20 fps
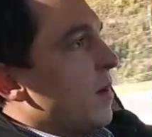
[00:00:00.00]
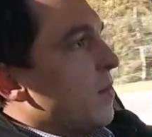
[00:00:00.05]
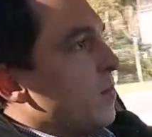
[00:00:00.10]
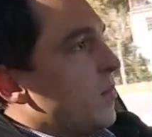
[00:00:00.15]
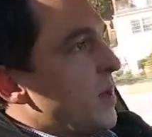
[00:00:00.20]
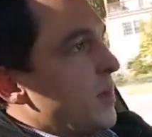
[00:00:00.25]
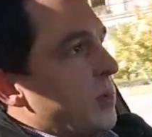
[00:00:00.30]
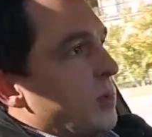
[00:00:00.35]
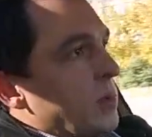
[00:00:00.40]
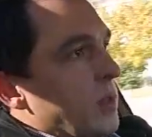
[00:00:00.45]

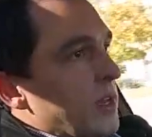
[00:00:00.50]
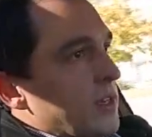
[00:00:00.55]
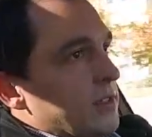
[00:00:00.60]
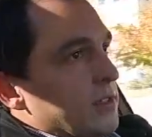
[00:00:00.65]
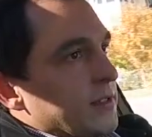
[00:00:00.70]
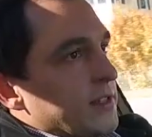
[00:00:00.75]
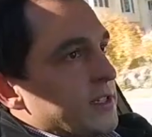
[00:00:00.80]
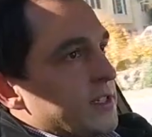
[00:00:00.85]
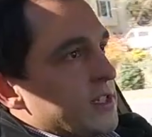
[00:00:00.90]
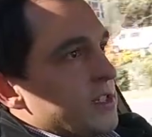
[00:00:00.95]
people who like
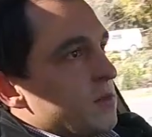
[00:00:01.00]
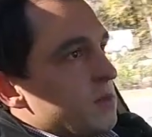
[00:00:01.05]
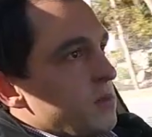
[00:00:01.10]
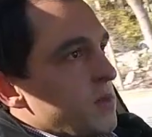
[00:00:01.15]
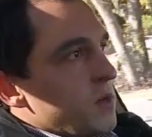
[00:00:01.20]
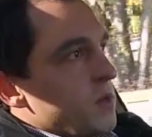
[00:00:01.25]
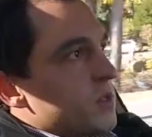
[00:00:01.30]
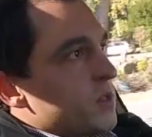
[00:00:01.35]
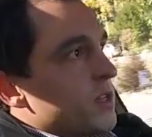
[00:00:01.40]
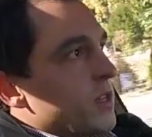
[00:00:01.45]
to listen to
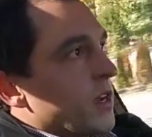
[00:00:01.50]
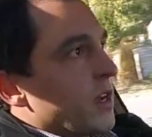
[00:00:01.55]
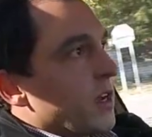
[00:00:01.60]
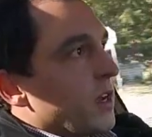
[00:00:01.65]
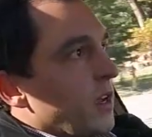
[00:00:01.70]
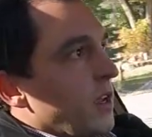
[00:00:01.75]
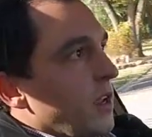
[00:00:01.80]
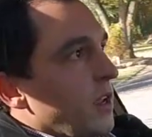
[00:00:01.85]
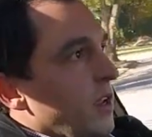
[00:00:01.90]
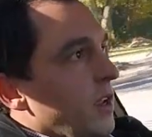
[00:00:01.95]
music
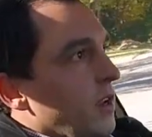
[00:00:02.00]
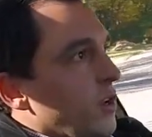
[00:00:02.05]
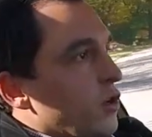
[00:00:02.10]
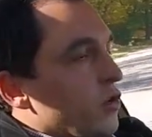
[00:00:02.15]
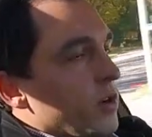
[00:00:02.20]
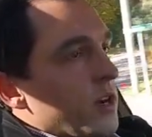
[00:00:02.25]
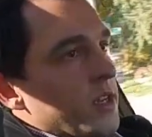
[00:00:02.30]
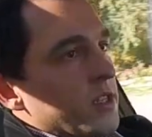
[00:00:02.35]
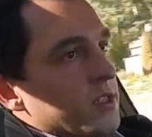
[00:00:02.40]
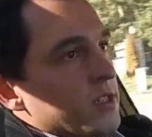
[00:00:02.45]
a
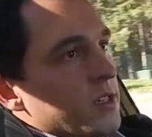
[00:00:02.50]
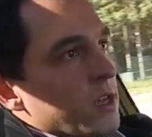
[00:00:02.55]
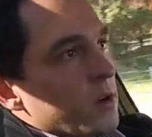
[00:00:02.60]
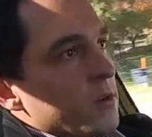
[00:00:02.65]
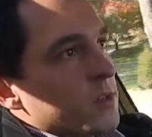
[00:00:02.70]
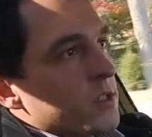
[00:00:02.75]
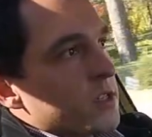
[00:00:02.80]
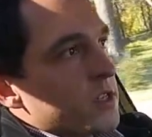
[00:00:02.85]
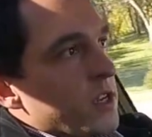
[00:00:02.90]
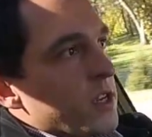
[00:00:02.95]
great
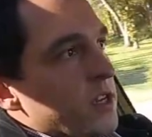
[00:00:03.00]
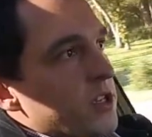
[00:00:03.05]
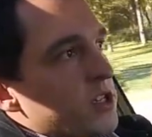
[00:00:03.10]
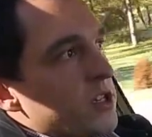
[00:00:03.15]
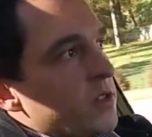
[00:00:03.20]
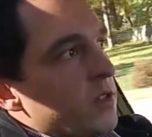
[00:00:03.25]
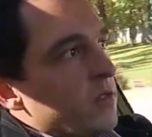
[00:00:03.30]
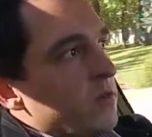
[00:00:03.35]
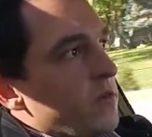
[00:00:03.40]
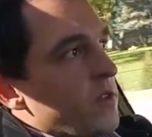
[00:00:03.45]

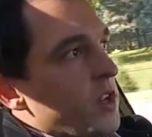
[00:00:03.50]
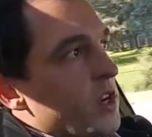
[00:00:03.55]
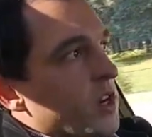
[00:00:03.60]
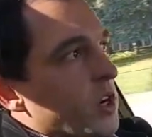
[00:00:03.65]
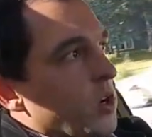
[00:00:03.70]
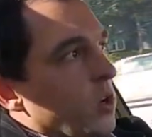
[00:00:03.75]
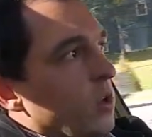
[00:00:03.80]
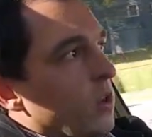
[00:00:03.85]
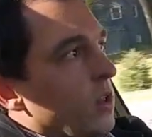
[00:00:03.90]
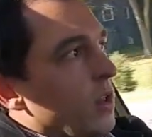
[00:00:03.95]
soundstage in the
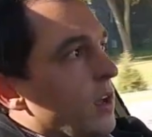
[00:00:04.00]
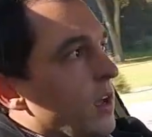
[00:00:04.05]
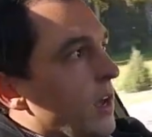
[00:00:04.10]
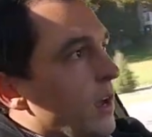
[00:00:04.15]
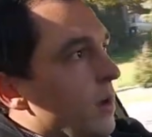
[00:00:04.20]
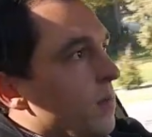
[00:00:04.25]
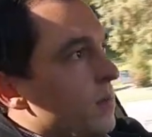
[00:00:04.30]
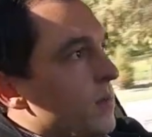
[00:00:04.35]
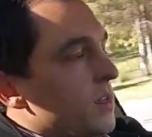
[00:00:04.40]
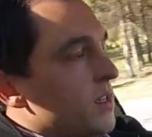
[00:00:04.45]
vehicle.
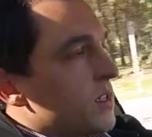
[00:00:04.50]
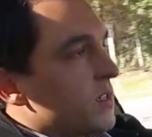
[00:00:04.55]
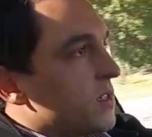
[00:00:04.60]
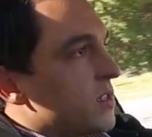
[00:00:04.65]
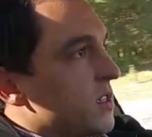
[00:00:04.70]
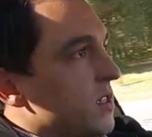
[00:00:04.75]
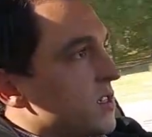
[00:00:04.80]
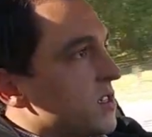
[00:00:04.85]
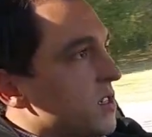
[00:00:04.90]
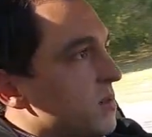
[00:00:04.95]
These
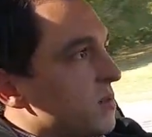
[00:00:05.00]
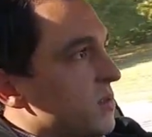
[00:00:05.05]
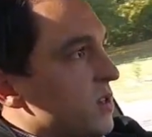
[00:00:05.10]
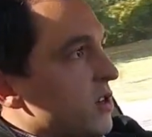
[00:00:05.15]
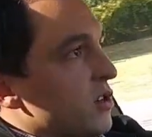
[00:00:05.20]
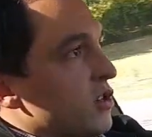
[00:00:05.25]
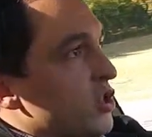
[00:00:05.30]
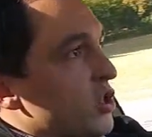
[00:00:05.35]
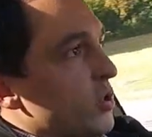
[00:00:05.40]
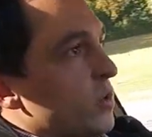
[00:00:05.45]
systems
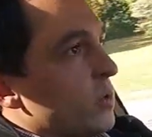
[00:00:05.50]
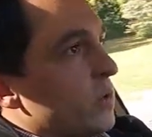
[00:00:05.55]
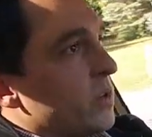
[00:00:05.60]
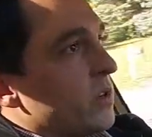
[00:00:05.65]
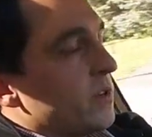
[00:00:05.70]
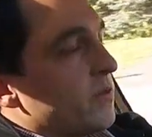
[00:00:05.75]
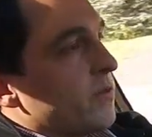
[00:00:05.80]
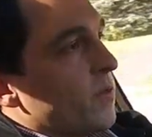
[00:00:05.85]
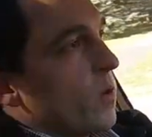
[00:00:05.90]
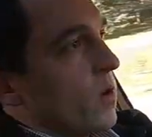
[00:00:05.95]
are
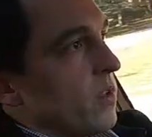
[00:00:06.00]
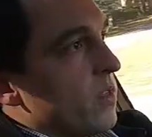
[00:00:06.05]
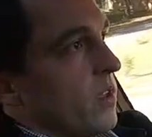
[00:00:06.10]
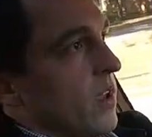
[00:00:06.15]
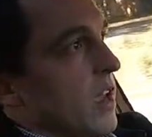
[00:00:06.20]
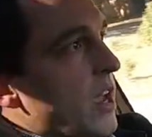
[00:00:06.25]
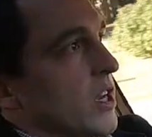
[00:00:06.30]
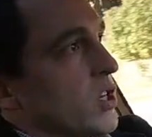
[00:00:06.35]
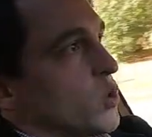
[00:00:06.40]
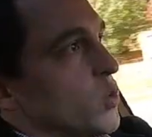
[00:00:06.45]
tuned for
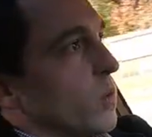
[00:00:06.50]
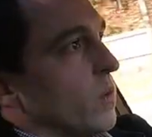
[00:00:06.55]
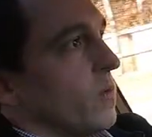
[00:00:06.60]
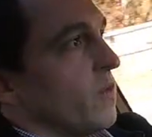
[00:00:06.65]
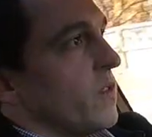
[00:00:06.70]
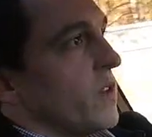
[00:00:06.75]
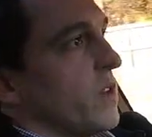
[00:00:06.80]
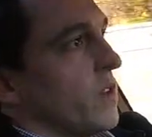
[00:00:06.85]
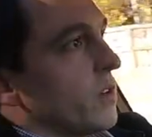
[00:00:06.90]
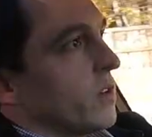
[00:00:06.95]
the actual
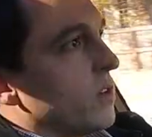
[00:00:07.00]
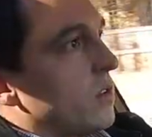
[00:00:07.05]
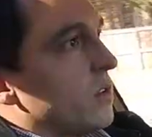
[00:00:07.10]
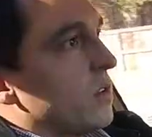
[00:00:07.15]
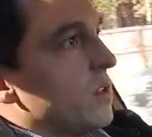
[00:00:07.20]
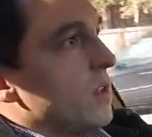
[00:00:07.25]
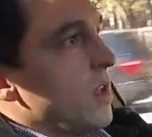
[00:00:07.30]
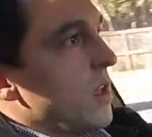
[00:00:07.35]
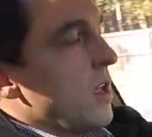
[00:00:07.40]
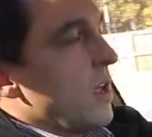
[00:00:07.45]

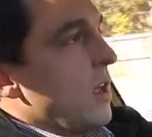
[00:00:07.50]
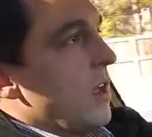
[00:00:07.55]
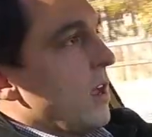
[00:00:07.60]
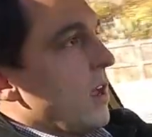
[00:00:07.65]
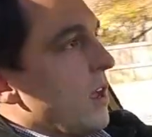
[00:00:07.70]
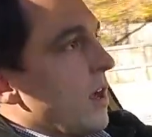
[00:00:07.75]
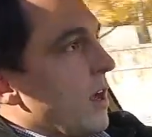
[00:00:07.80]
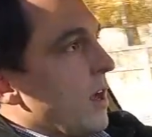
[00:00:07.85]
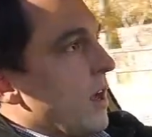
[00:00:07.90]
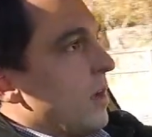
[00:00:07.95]
vehicle.
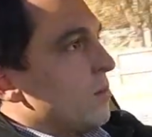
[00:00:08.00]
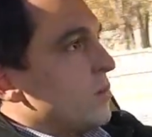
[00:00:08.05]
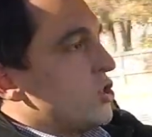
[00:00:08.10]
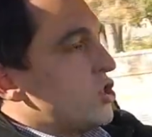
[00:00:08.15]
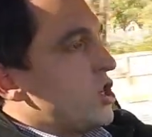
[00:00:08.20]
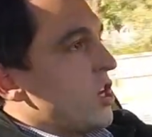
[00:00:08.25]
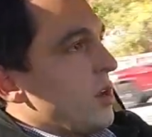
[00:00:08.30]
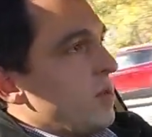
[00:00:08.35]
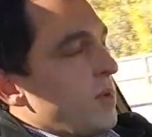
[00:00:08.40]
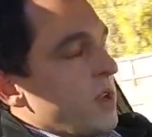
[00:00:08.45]

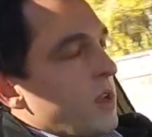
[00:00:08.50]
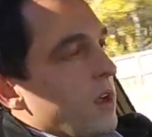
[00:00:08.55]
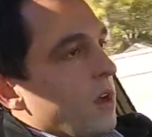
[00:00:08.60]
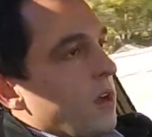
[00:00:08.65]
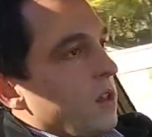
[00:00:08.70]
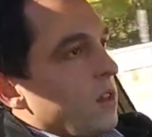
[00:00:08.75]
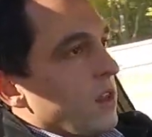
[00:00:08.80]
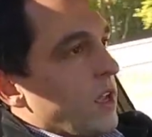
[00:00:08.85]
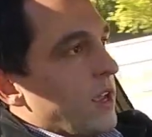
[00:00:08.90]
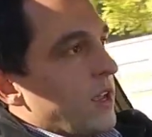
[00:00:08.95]

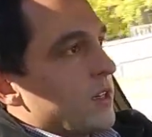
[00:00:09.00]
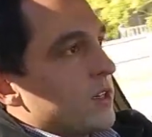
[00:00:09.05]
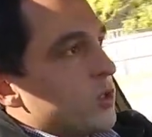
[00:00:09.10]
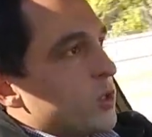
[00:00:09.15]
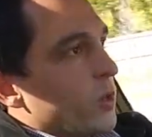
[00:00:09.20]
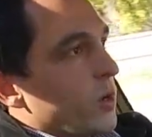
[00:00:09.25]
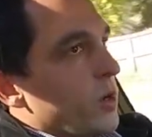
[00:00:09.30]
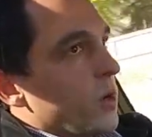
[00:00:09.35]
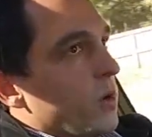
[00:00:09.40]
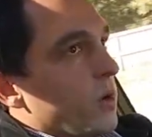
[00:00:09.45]
JBL and
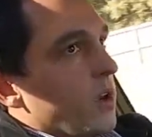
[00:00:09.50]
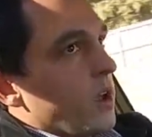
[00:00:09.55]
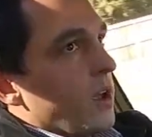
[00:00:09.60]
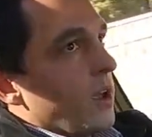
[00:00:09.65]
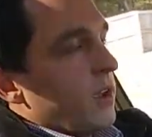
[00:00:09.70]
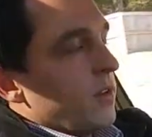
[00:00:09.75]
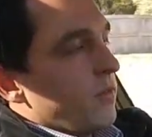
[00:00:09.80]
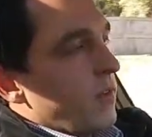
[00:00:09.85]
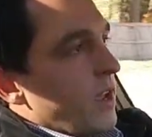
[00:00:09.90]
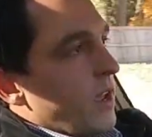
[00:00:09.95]

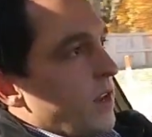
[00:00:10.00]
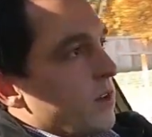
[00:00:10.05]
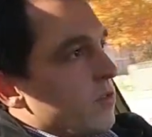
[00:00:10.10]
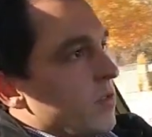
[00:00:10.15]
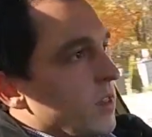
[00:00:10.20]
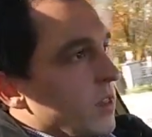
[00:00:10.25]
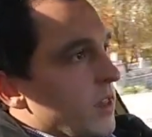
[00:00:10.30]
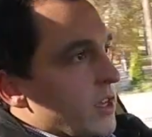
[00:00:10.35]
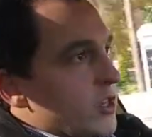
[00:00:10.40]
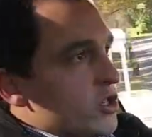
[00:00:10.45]
Toyota have had a
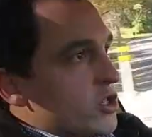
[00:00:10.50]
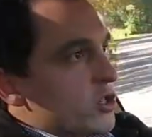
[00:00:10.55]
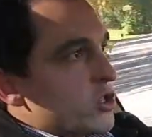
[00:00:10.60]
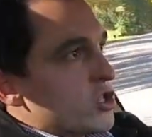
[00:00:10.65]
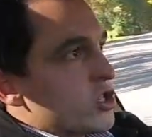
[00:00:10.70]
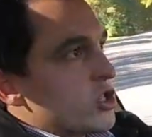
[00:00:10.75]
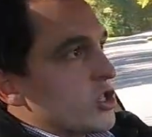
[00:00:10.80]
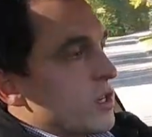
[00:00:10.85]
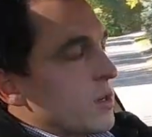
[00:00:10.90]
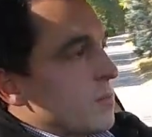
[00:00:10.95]

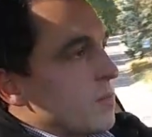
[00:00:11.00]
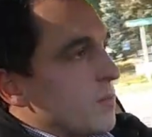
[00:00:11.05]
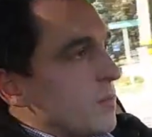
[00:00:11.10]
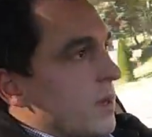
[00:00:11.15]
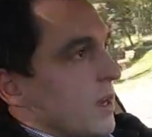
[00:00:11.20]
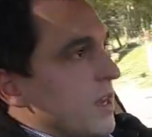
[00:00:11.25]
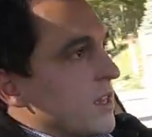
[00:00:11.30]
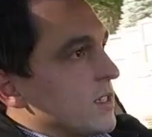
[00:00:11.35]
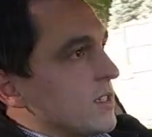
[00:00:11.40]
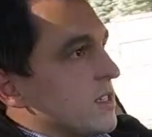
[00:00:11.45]
relationship
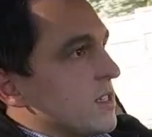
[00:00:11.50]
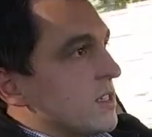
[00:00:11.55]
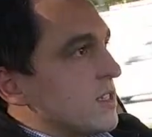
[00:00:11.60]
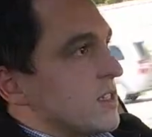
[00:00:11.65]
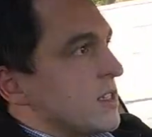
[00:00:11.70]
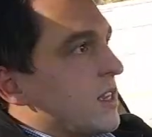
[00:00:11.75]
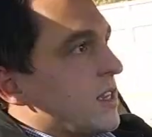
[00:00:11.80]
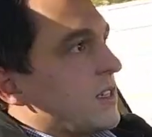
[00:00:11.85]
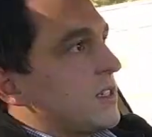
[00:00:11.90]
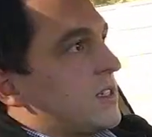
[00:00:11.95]

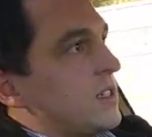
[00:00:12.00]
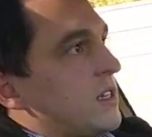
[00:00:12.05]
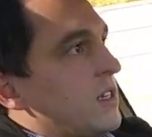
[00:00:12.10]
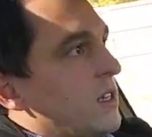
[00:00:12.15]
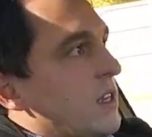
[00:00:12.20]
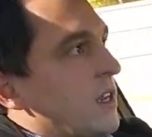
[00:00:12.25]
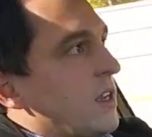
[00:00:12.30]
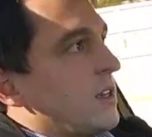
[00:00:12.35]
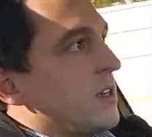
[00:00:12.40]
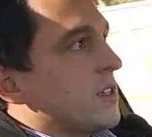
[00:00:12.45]
since
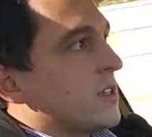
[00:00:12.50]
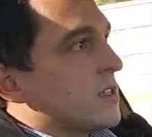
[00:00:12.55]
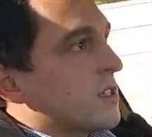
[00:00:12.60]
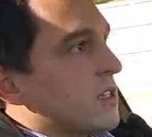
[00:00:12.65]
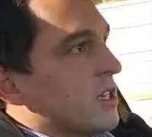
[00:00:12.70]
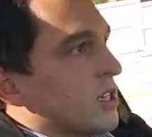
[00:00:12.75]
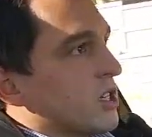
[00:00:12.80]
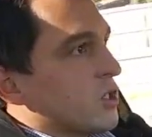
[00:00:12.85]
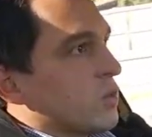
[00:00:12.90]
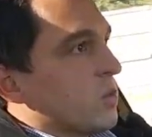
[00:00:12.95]

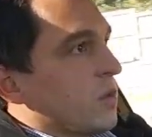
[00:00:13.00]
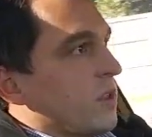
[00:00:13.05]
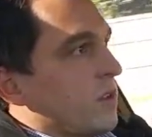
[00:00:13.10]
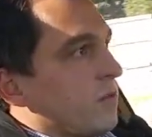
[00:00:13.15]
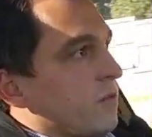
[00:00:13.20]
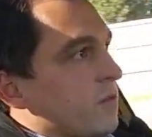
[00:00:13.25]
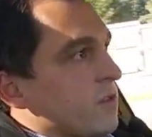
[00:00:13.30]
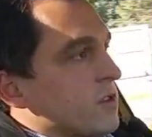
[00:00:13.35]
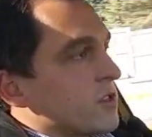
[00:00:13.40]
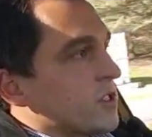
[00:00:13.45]
1996 when
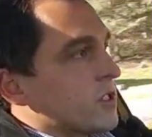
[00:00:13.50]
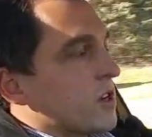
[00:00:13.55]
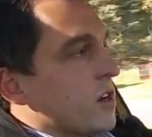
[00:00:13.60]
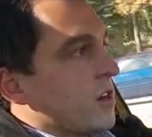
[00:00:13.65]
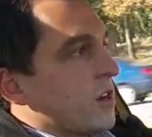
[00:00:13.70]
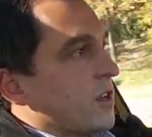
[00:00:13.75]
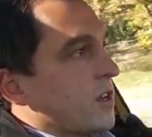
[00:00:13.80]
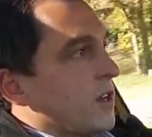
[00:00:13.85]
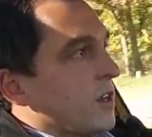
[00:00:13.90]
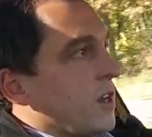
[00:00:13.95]
they first
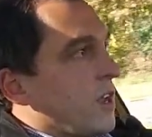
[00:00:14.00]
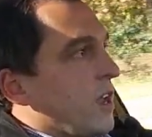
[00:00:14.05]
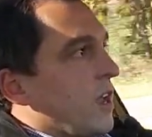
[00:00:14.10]
started